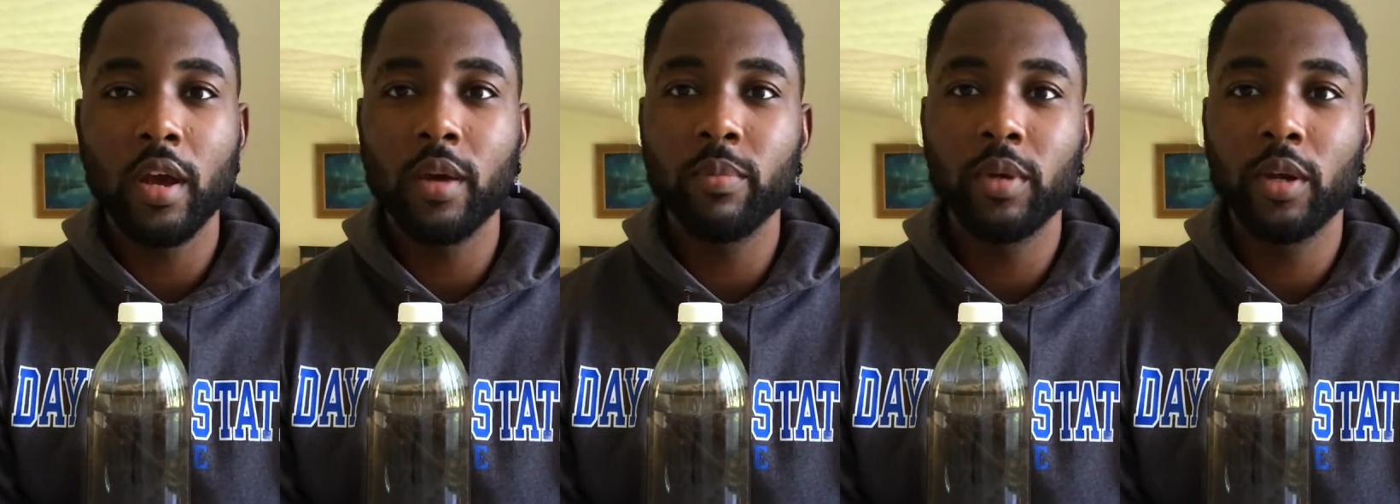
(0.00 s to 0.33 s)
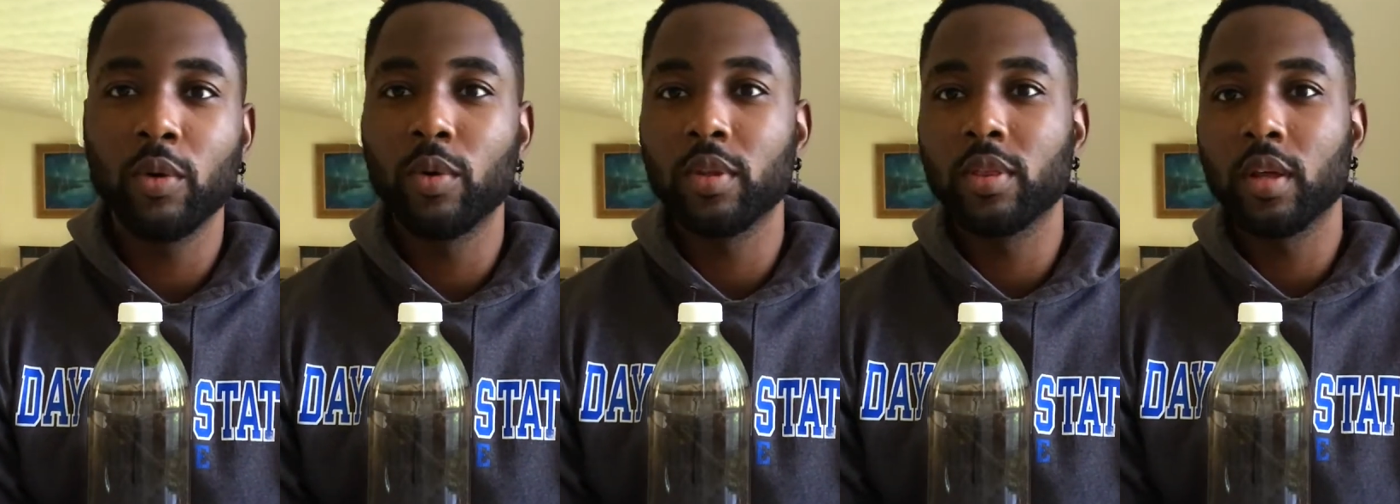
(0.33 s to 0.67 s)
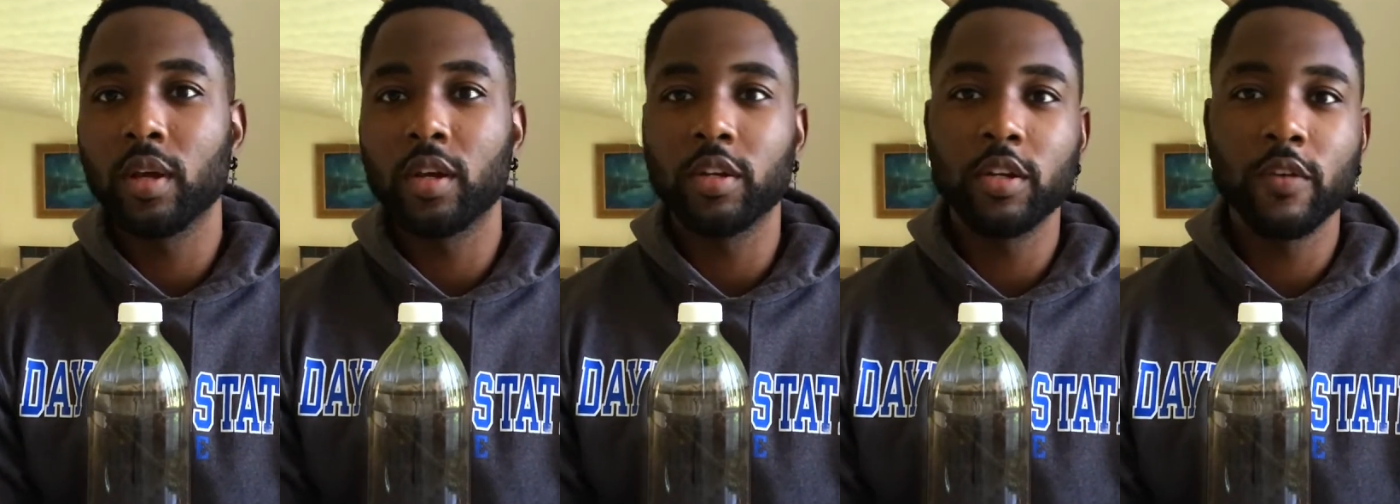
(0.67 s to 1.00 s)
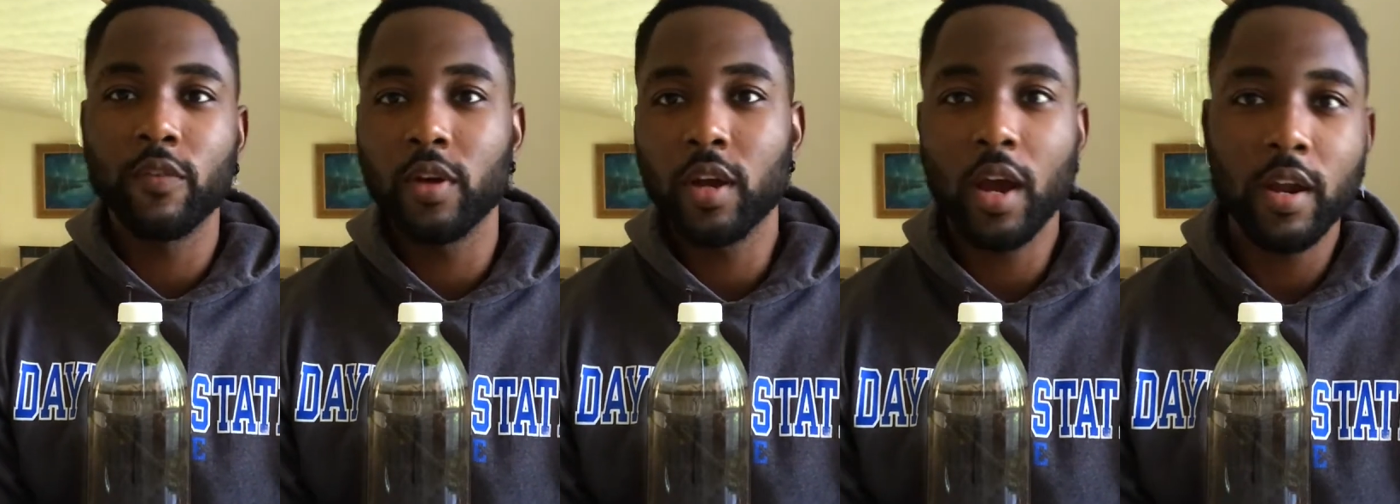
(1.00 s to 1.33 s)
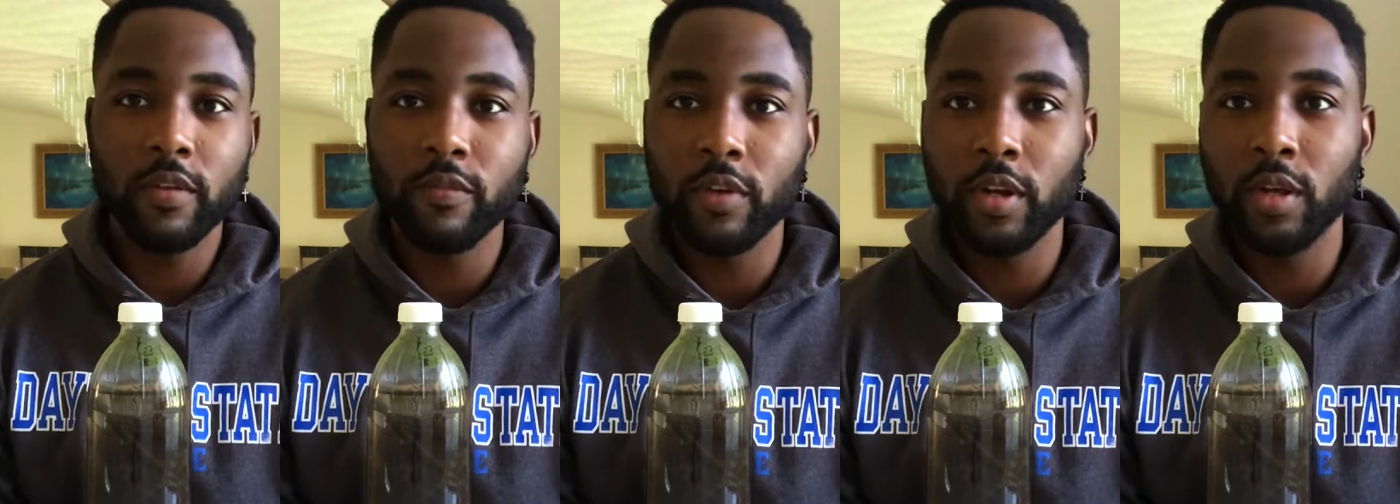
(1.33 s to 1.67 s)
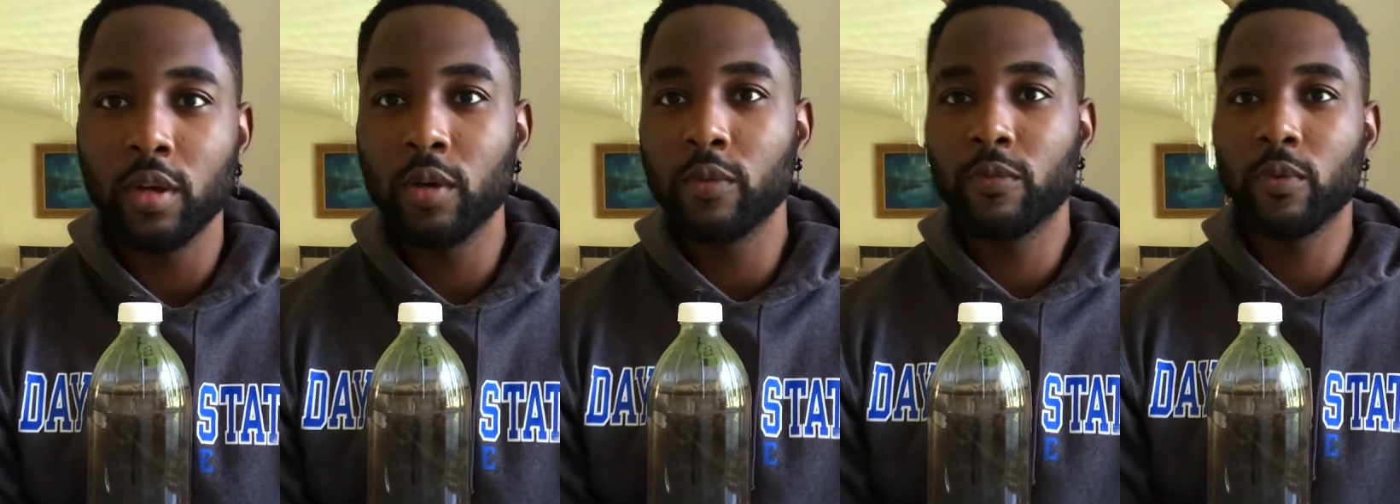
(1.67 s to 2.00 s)
I'm here with like a different kind of
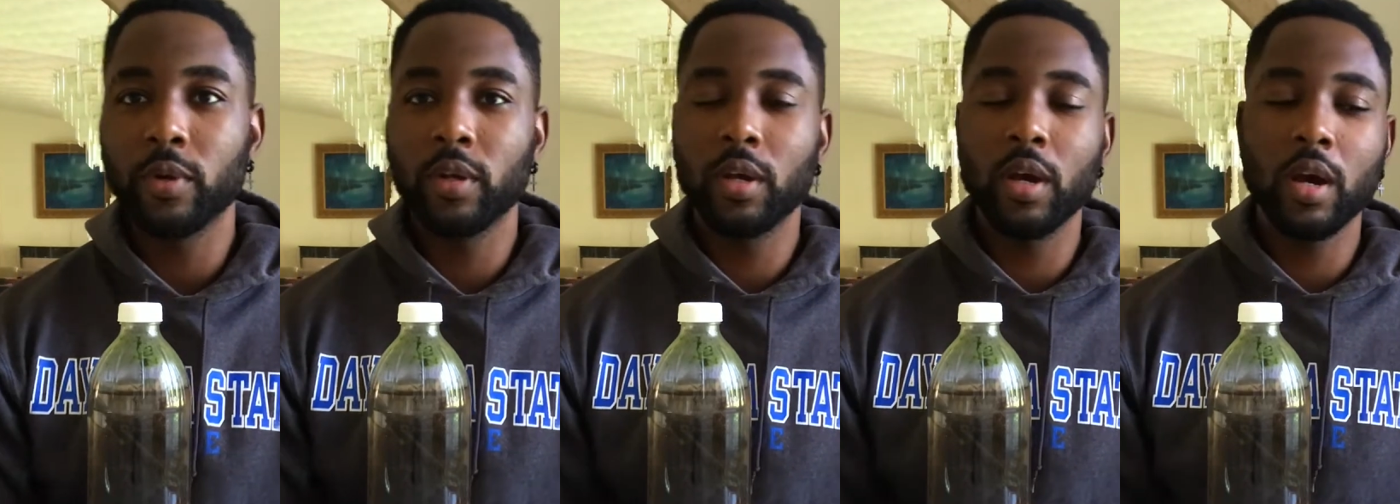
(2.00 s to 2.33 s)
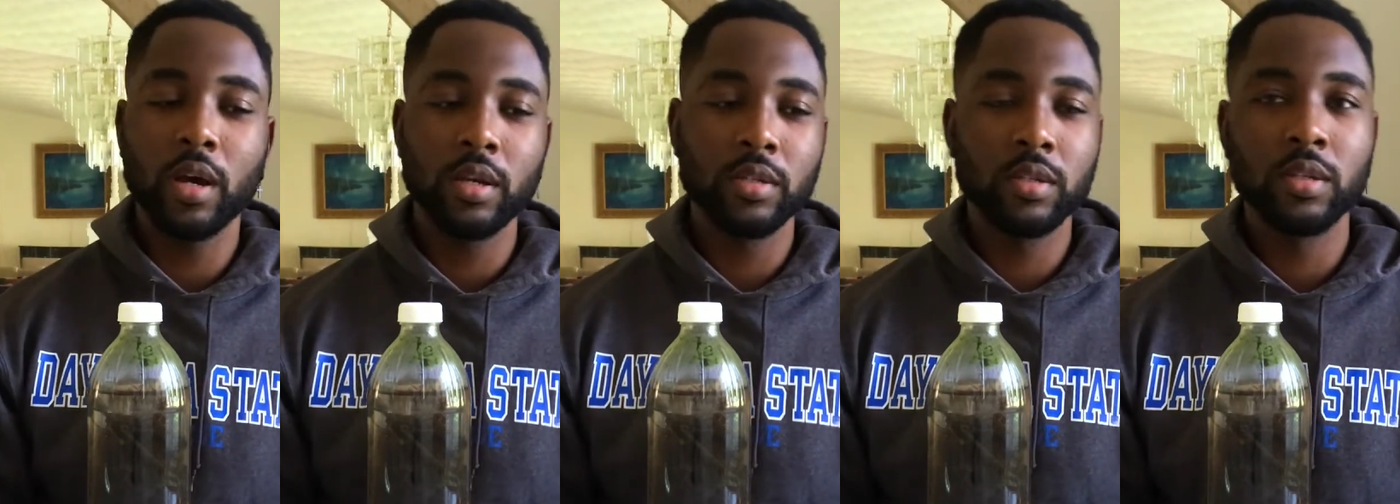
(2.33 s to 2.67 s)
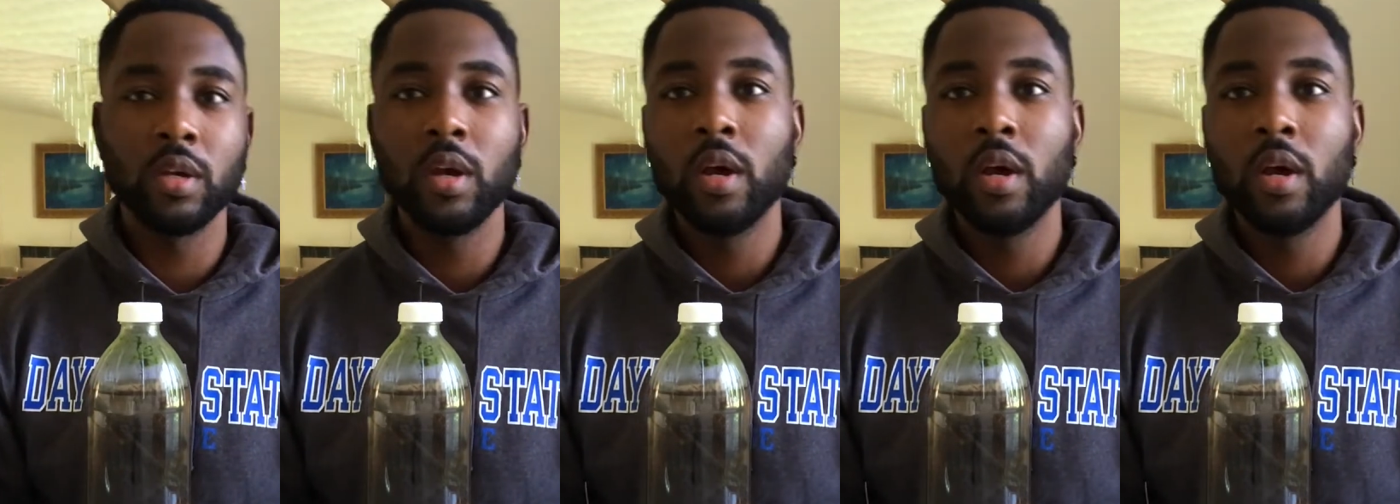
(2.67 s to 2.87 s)
video for you guys.